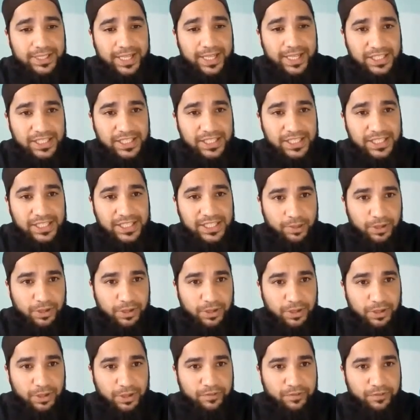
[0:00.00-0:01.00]
tense
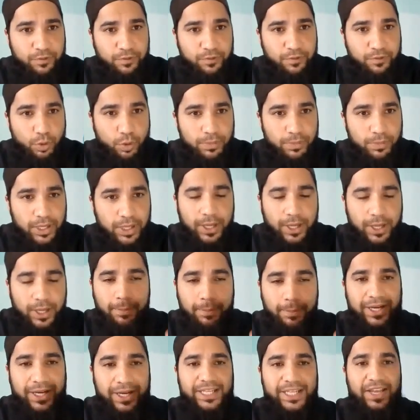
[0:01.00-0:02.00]
verb in form,
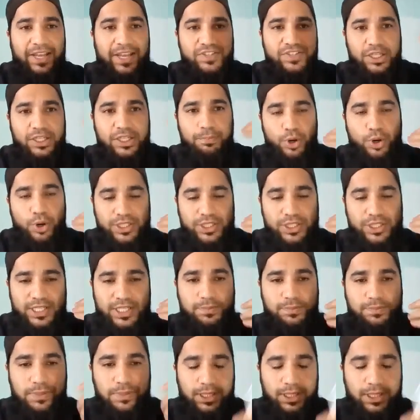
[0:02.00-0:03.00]
but it gives it a past tense
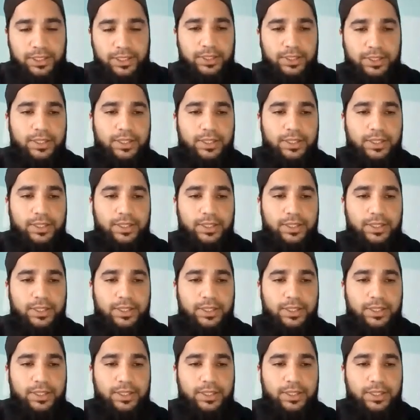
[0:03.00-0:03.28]
meaning.